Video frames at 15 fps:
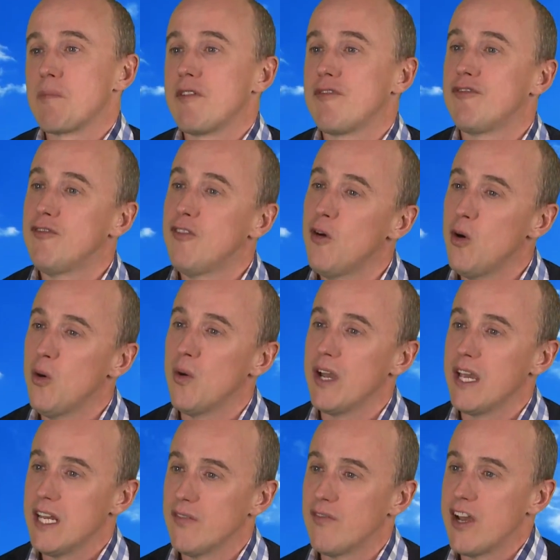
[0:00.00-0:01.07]
before
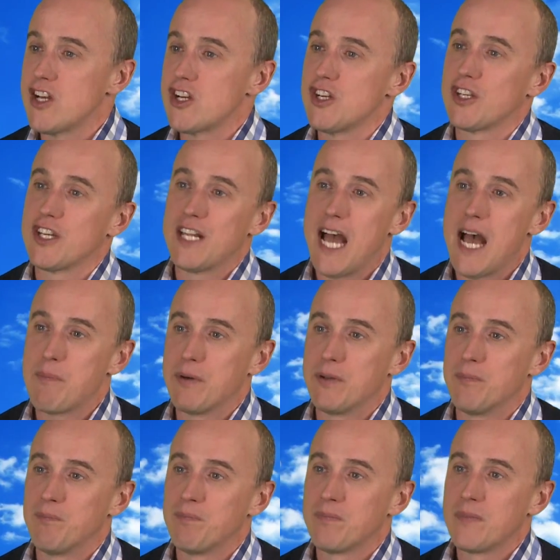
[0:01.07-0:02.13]
innovation can happen.